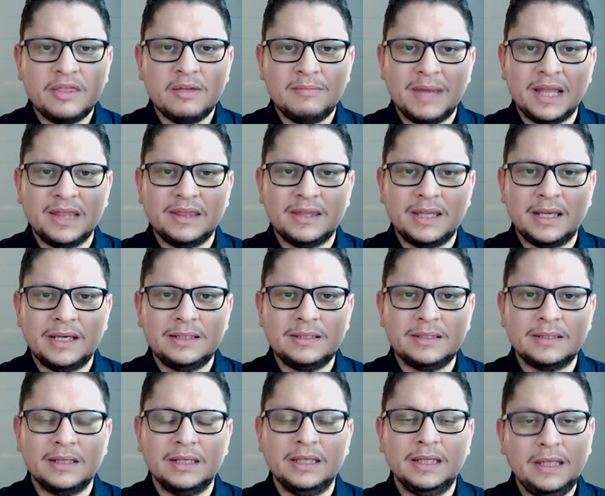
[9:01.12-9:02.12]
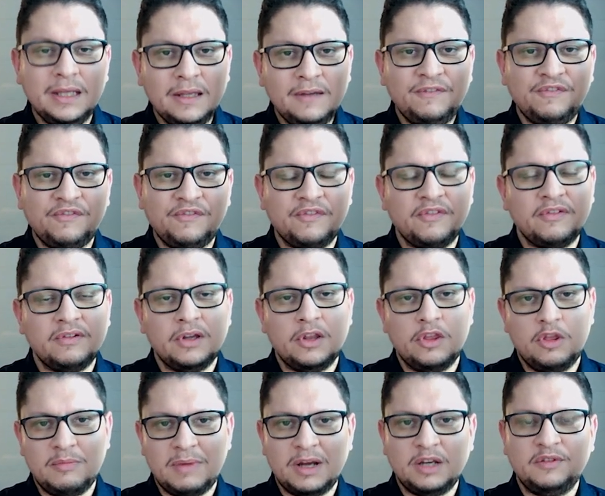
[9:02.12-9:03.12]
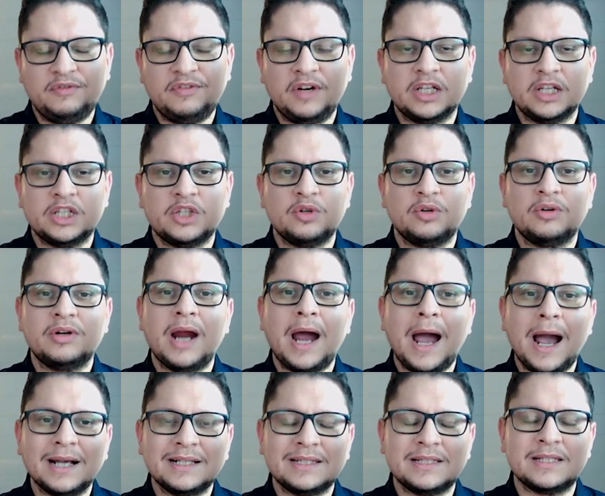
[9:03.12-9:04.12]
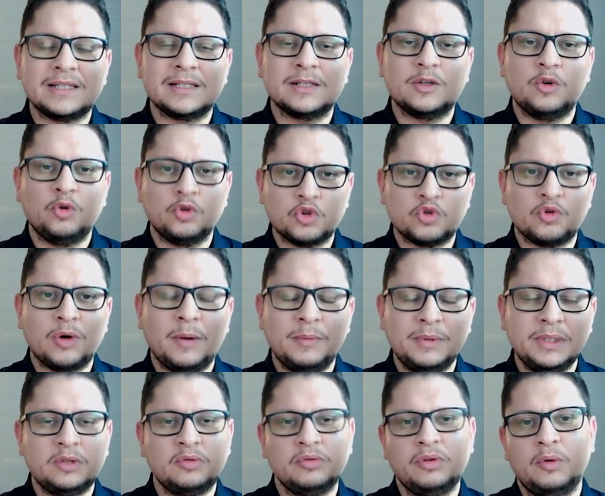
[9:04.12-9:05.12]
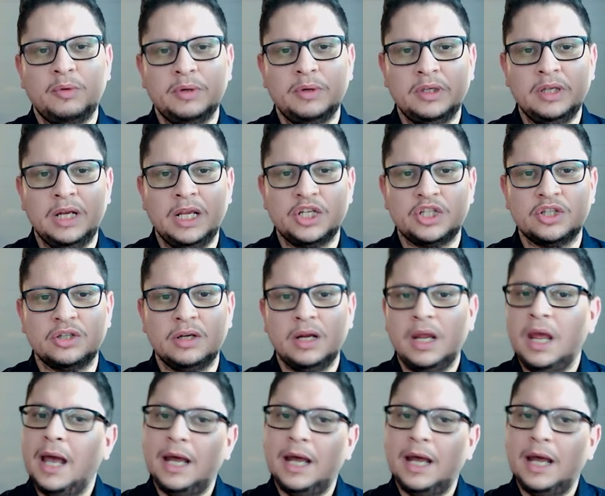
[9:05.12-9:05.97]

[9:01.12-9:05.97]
the mandate if the manufacturer acts contrary to the regulation.